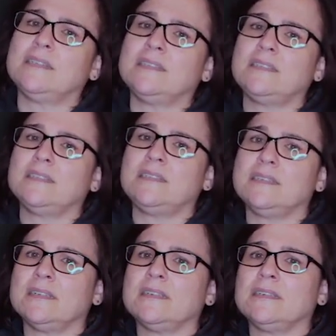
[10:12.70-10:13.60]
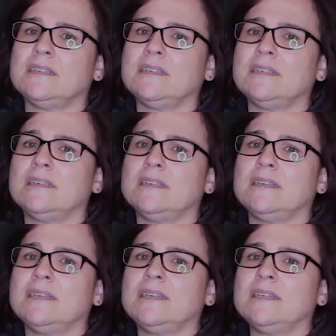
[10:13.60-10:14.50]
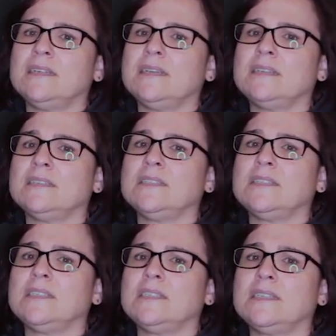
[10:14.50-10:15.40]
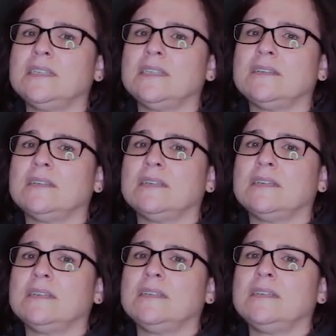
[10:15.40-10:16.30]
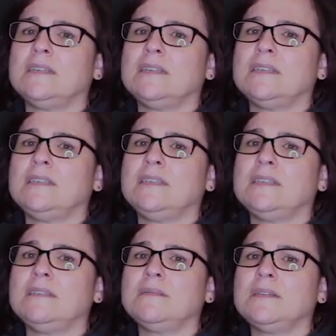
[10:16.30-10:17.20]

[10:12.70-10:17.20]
[no speech]